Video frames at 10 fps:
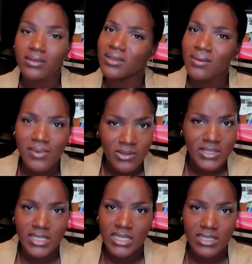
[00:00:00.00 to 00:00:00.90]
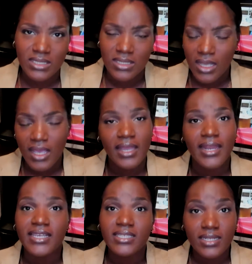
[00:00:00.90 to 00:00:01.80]
Come on, sis.
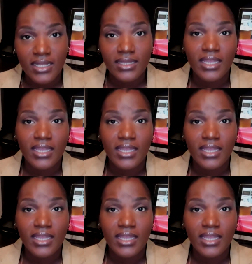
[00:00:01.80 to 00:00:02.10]
That's another